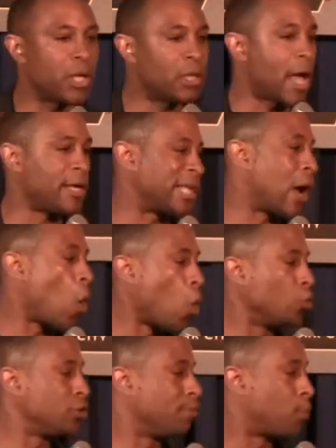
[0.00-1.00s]
realize how
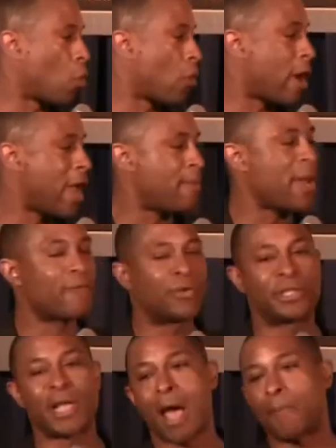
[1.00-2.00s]
old and poor I am
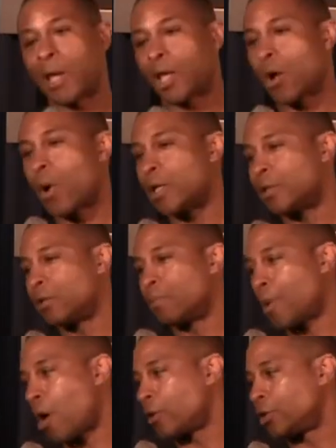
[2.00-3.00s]
every time I go out to
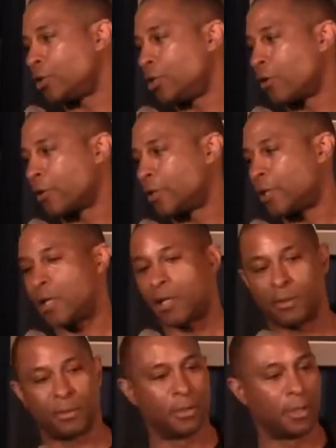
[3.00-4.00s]
the bars in New York
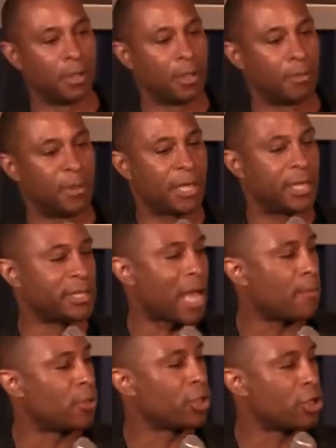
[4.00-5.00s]
City. Because
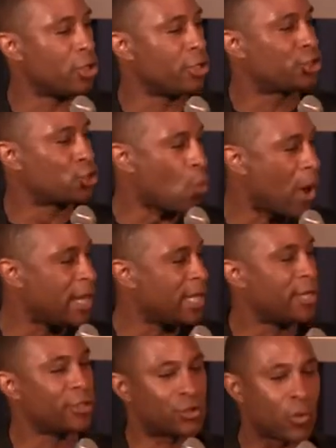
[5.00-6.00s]
I'm a good
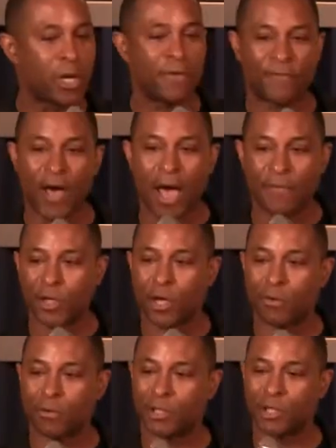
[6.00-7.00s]
20 to 25
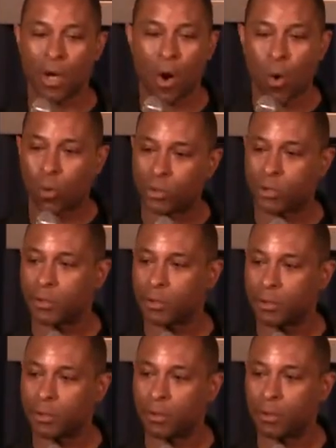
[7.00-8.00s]
years
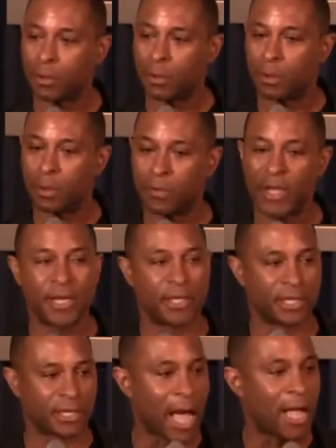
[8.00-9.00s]
older than
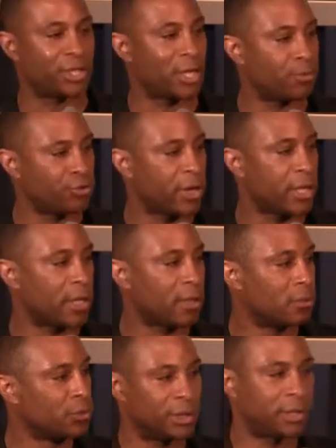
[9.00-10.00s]
the scotch I'm
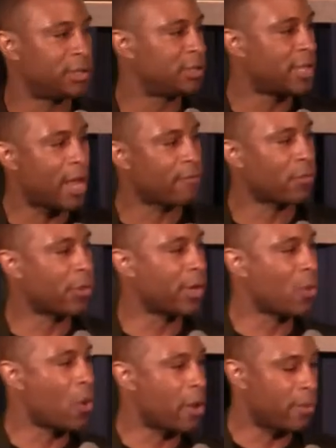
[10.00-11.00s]
drinking, which is never
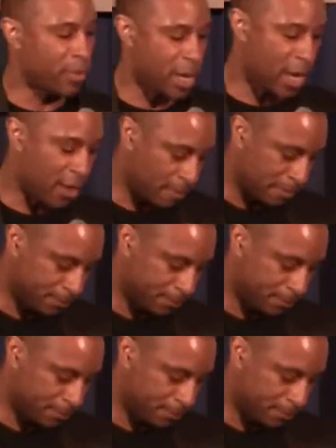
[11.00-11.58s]
where you want to be.